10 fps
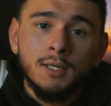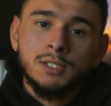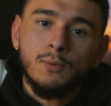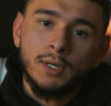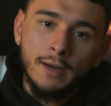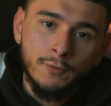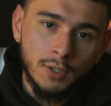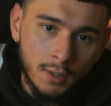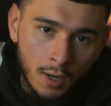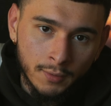So whenever
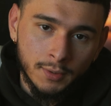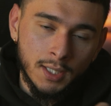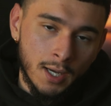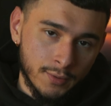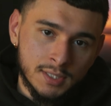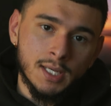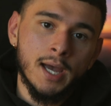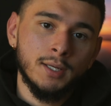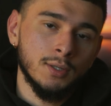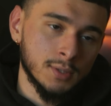you're on the other
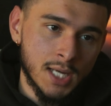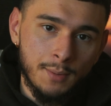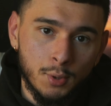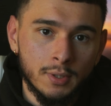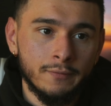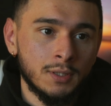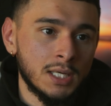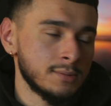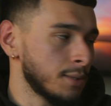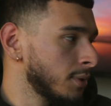side, typing, whatever the
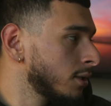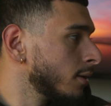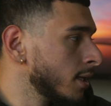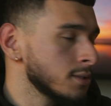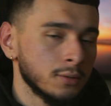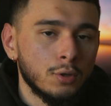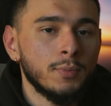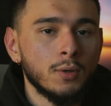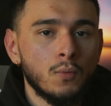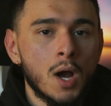case may be, there is a little
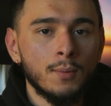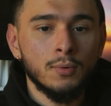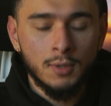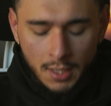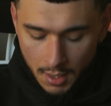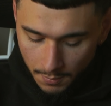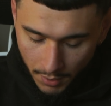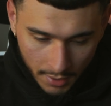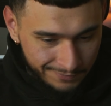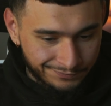bit of wobble,
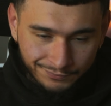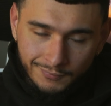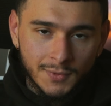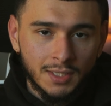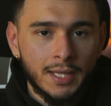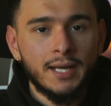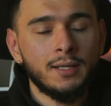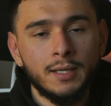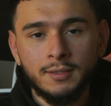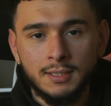but that
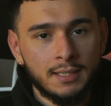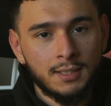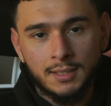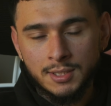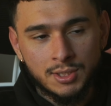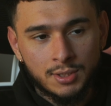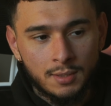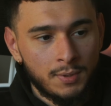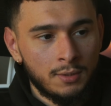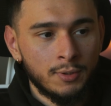ain't nothing. I think that's just
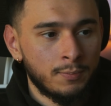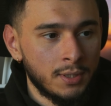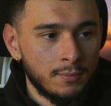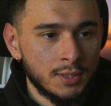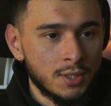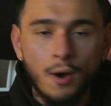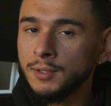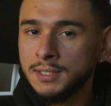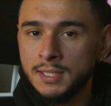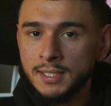going to be with pretty much all
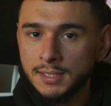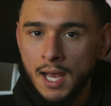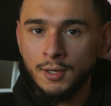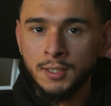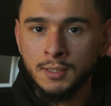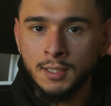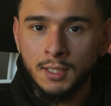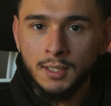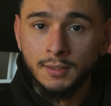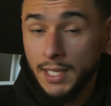these desks out here,
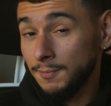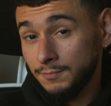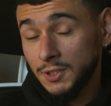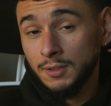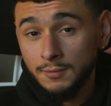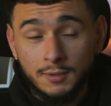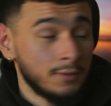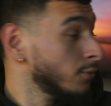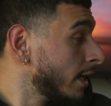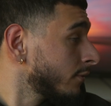that,
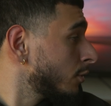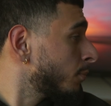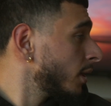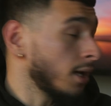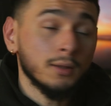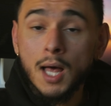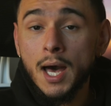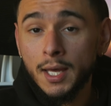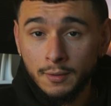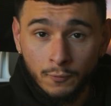whenever you put a
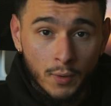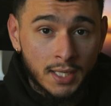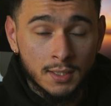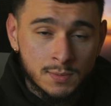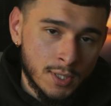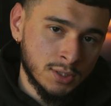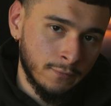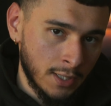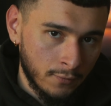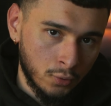lot of weight, especially
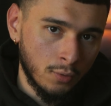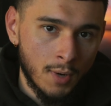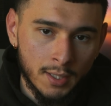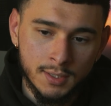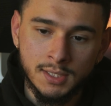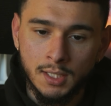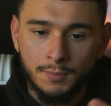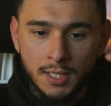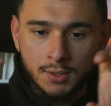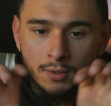if you have a dual monitor
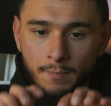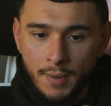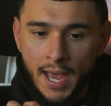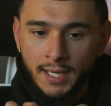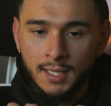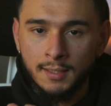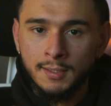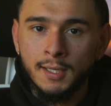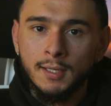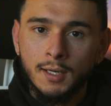setup that's on the back
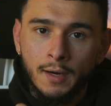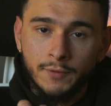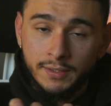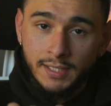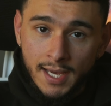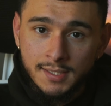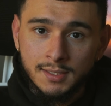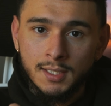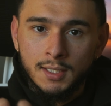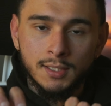end of the
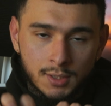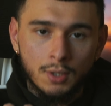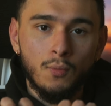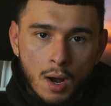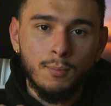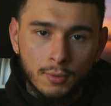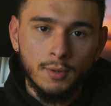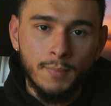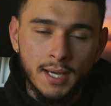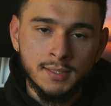desk, it's going to wobble on
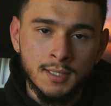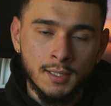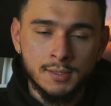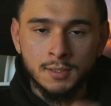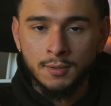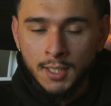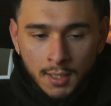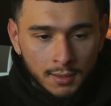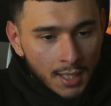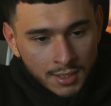the backside. So
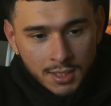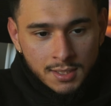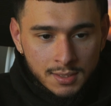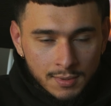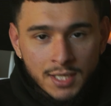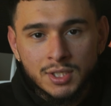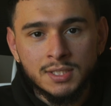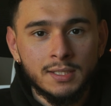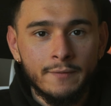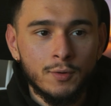that's
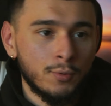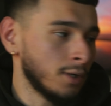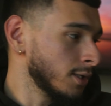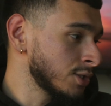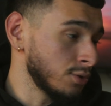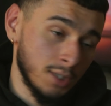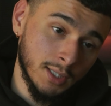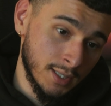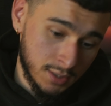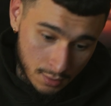just inevitable, unless you
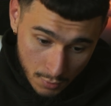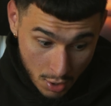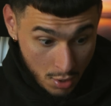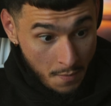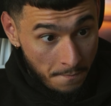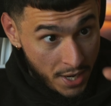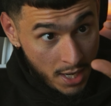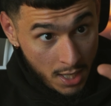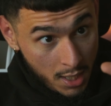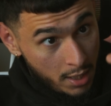get like some
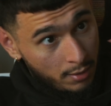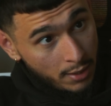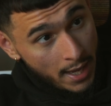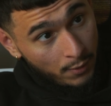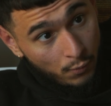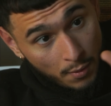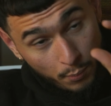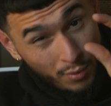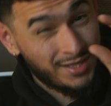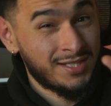big, like
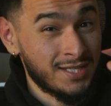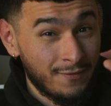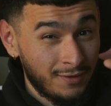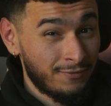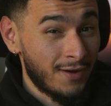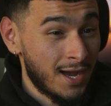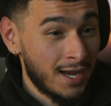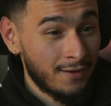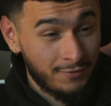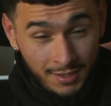
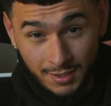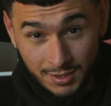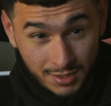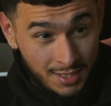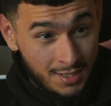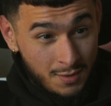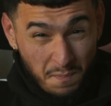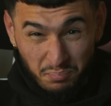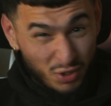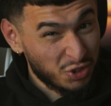1.75 inch
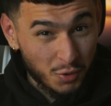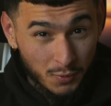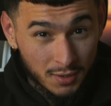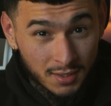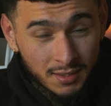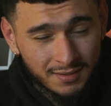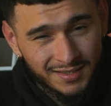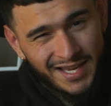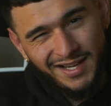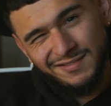butcher wood,
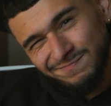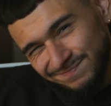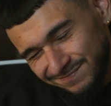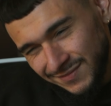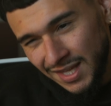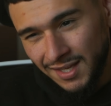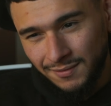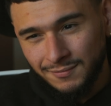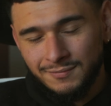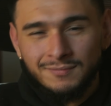
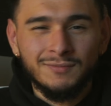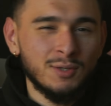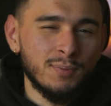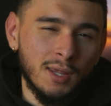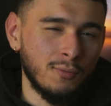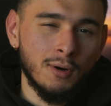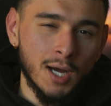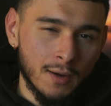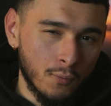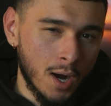then you probably won't
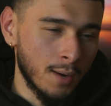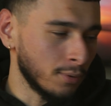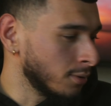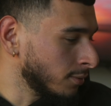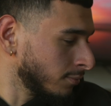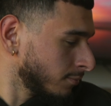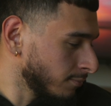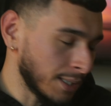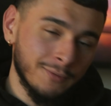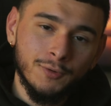have wobble. And
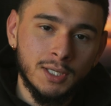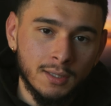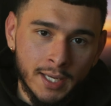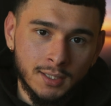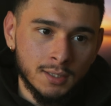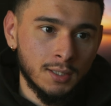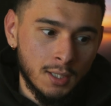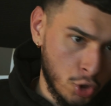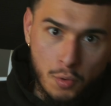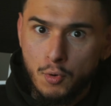maybe if you get like a
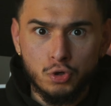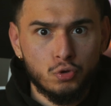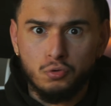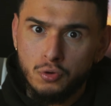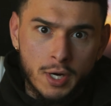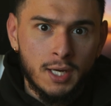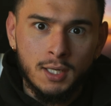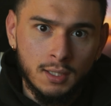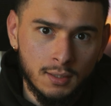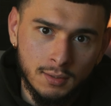commercial
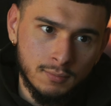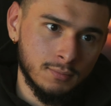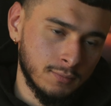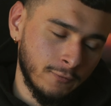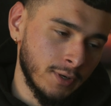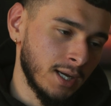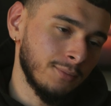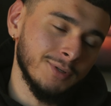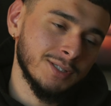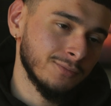grade
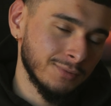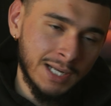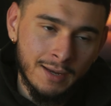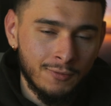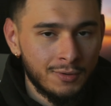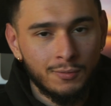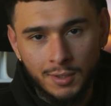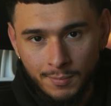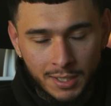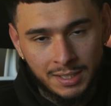frame, which we're not even going to
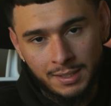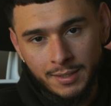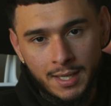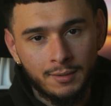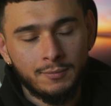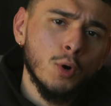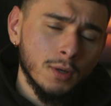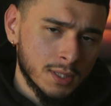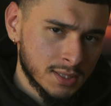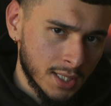worry about any of that.
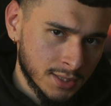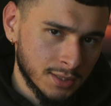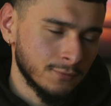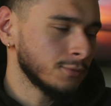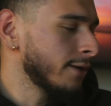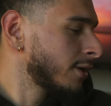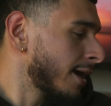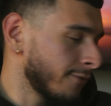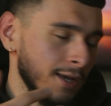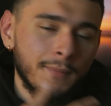Moral discussion: whenever you
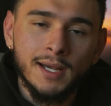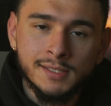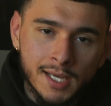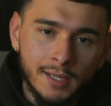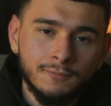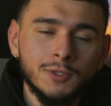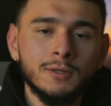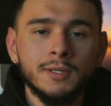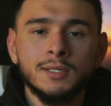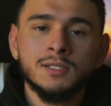have it at max height, you're
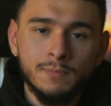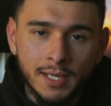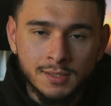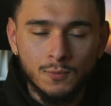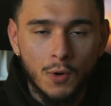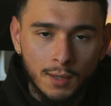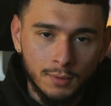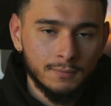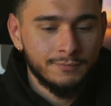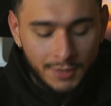going to expect some wobble.